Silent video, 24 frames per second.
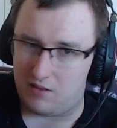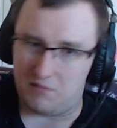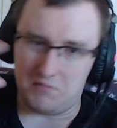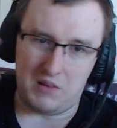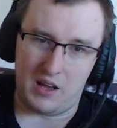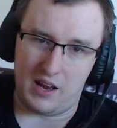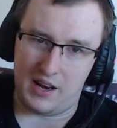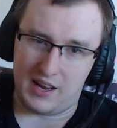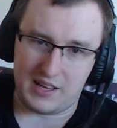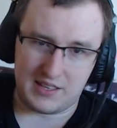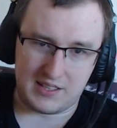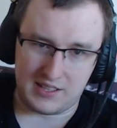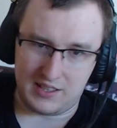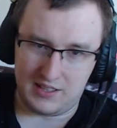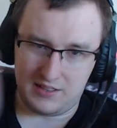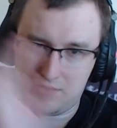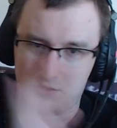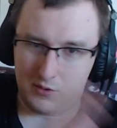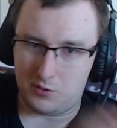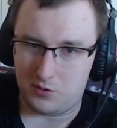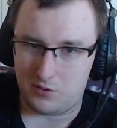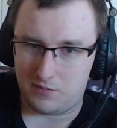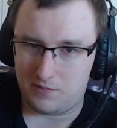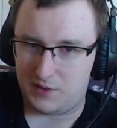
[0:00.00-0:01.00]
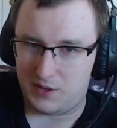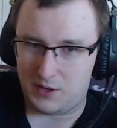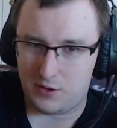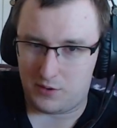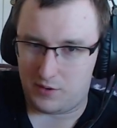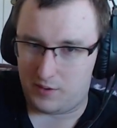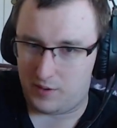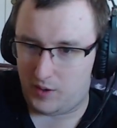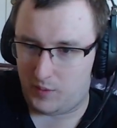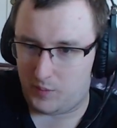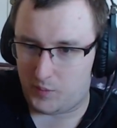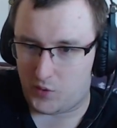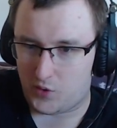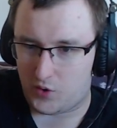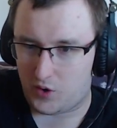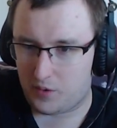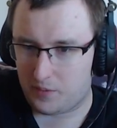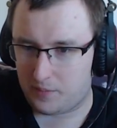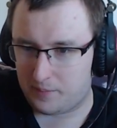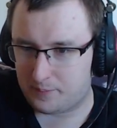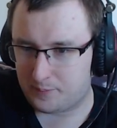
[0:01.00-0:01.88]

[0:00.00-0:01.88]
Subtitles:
Yeah, that's it. We don't need more.